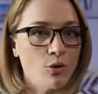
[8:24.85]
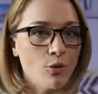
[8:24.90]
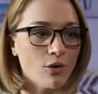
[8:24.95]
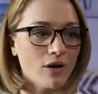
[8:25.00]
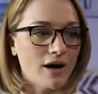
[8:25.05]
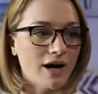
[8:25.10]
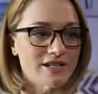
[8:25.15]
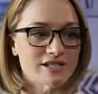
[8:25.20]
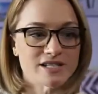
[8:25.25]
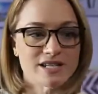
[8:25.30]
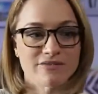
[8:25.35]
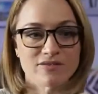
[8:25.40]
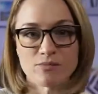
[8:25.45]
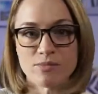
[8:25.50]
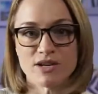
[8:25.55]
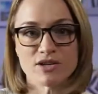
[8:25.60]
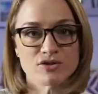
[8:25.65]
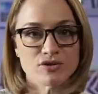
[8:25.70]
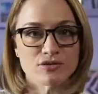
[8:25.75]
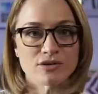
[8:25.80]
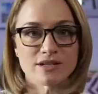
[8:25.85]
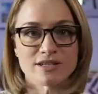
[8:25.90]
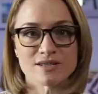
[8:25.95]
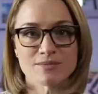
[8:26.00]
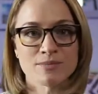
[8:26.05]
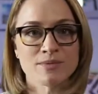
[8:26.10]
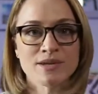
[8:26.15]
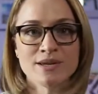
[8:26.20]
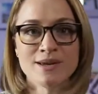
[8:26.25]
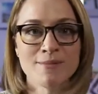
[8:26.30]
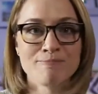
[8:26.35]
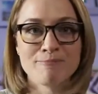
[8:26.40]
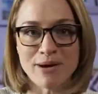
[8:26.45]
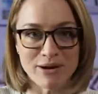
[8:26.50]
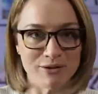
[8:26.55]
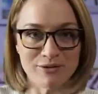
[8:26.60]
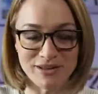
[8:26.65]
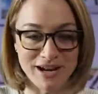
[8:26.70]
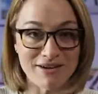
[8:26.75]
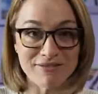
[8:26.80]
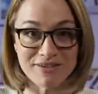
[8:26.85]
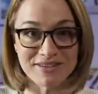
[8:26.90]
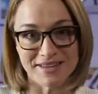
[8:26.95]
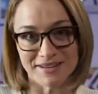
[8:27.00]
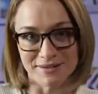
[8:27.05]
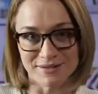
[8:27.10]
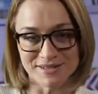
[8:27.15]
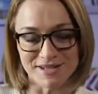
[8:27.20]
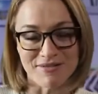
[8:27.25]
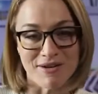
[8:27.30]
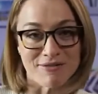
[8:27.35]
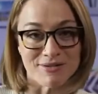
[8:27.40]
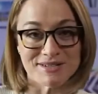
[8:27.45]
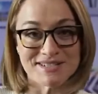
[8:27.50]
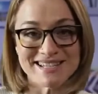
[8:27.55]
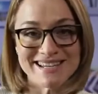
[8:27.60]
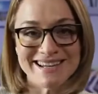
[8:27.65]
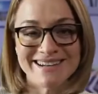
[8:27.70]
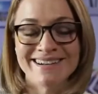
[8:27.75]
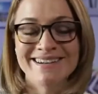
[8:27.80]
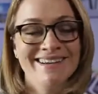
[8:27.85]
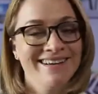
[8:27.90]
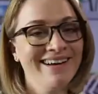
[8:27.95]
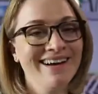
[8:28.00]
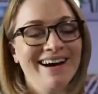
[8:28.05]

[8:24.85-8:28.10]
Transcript: or I just have to make sure that it's better than everything else I've ever seen,